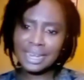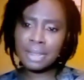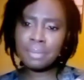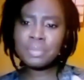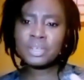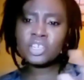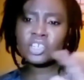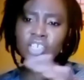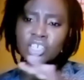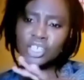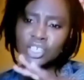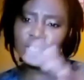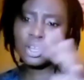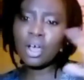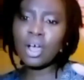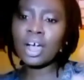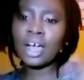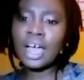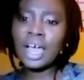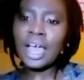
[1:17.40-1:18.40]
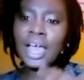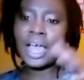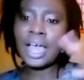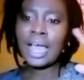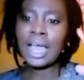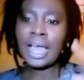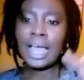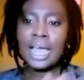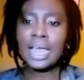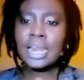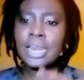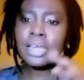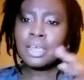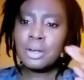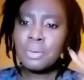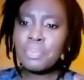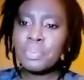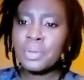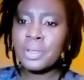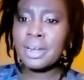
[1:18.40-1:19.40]
let me just talk a
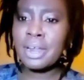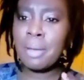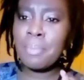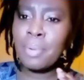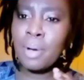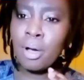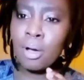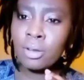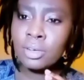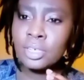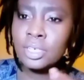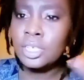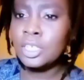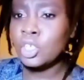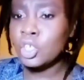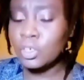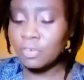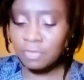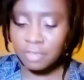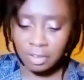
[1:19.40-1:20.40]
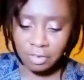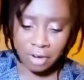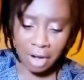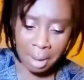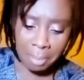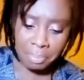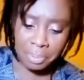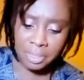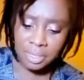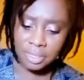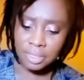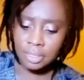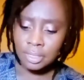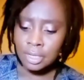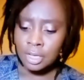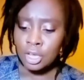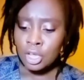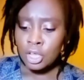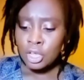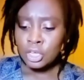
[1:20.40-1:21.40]
little bit about each of the rappers.
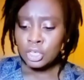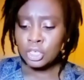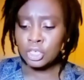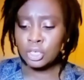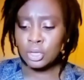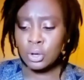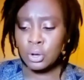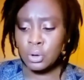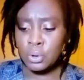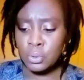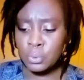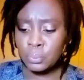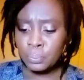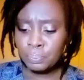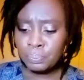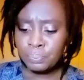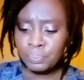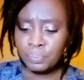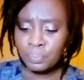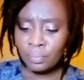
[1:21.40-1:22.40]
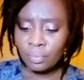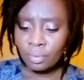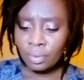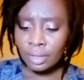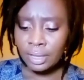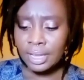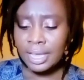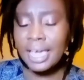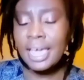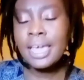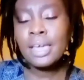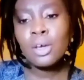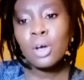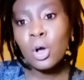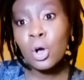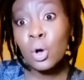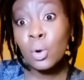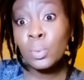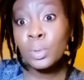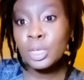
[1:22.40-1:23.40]
So
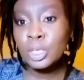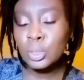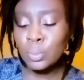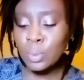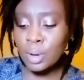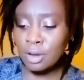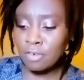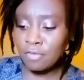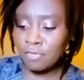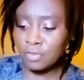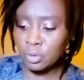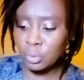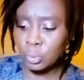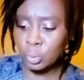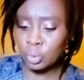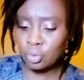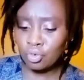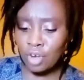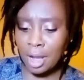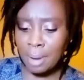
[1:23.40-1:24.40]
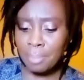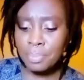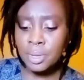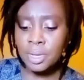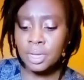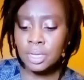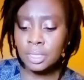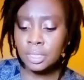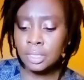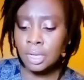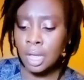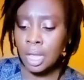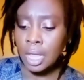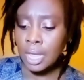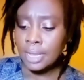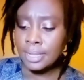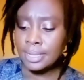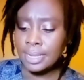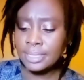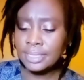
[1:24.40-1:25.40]
KO is one of those rappers
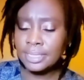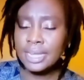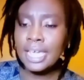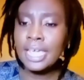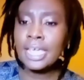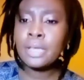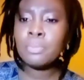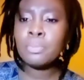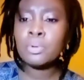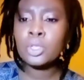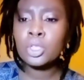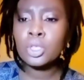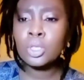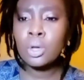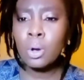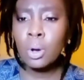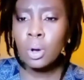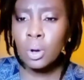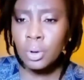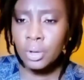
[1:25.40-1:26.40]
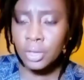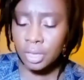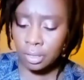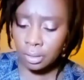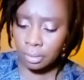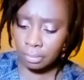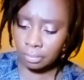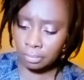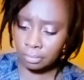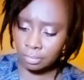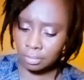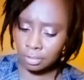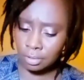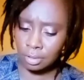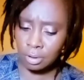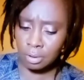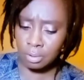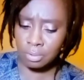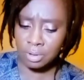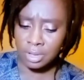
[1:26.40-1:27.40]
that's able to hook you you
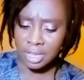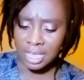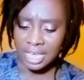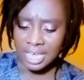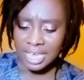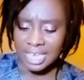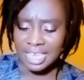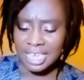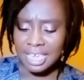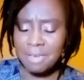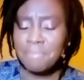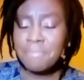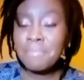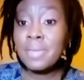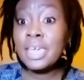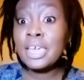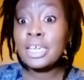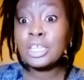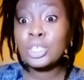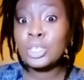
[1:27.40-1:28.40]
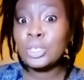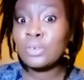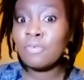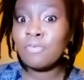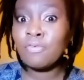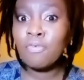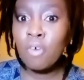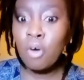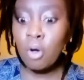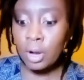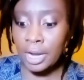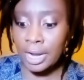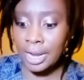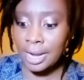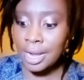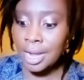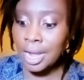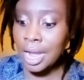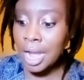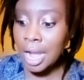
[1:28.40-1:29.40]
know he makes you fall
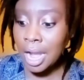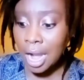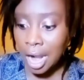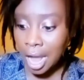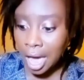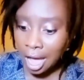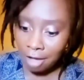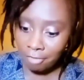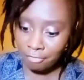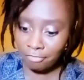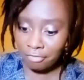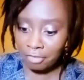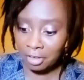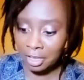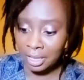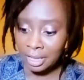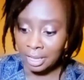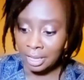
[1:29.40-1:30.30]
in love